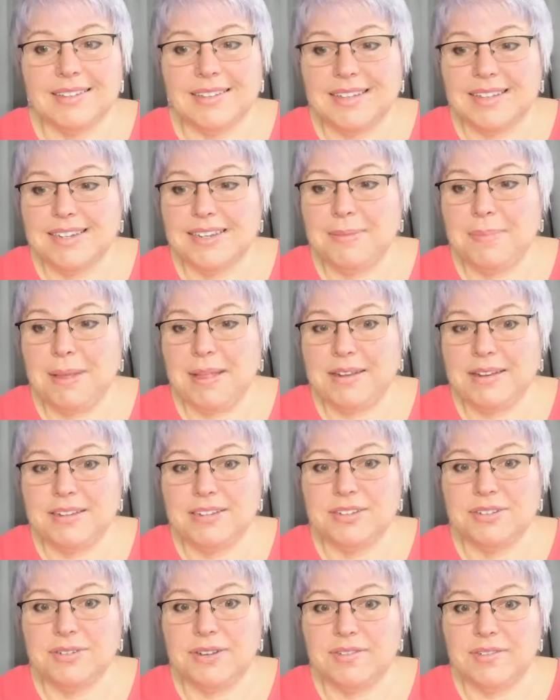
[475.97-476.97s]

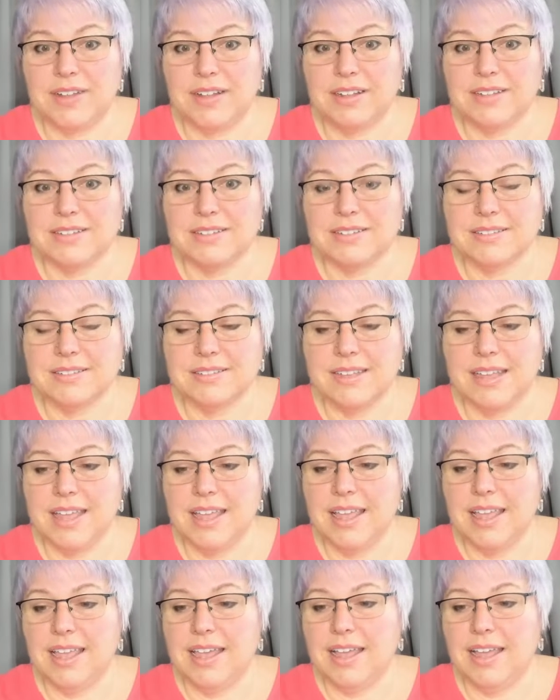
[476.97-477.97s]
Independent to a fault.
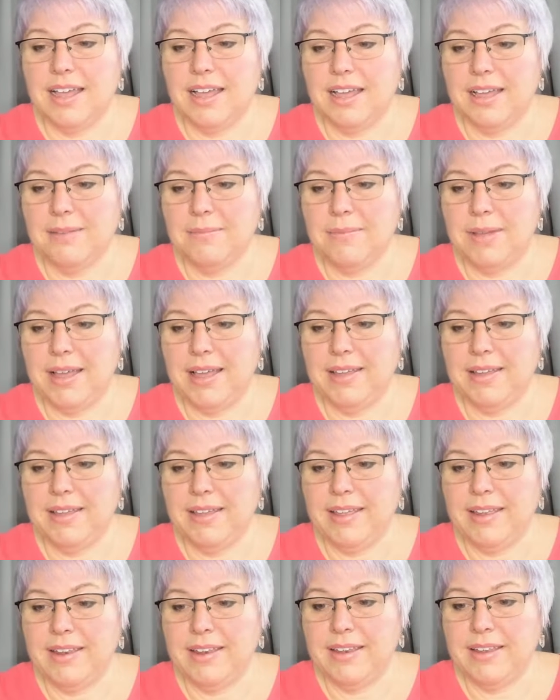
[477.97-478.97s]

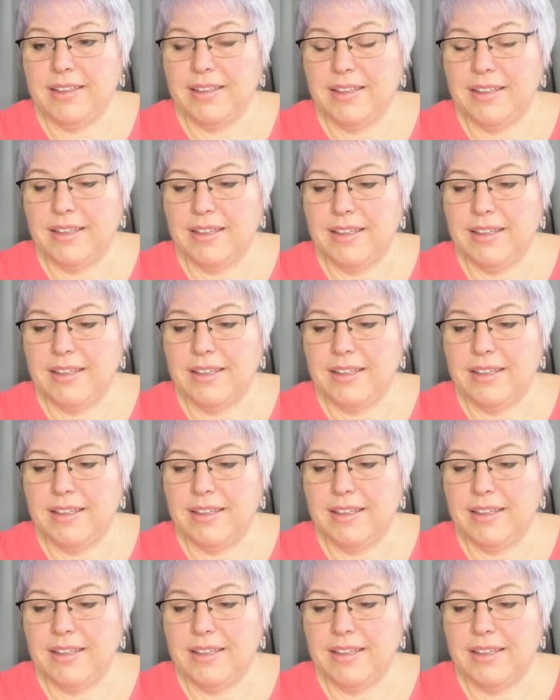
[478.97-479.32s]
And